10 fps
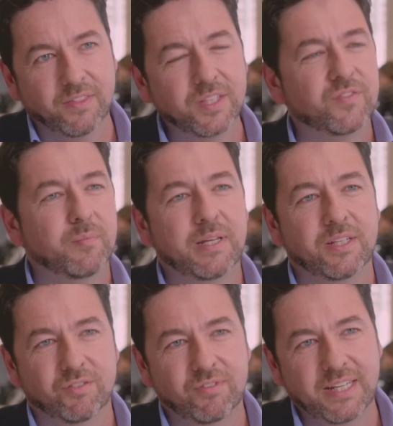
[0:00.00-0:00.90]
and this for me
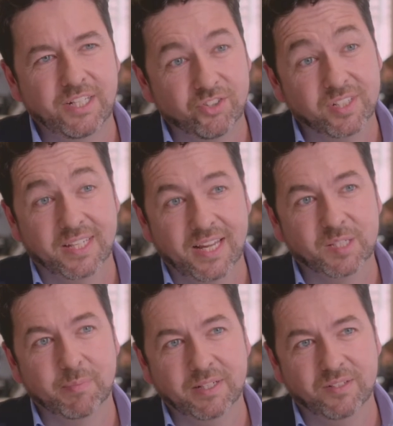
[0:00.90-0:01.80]
is a really interesting
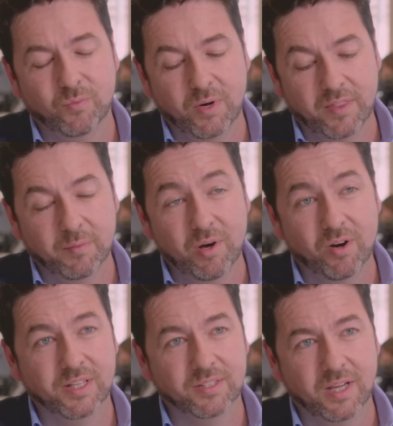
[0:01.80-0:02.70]
aspect of where the
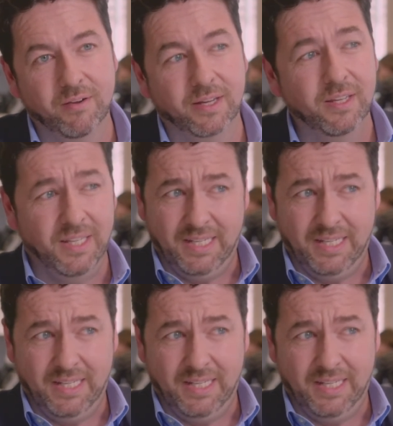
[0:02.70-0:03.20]
market's going.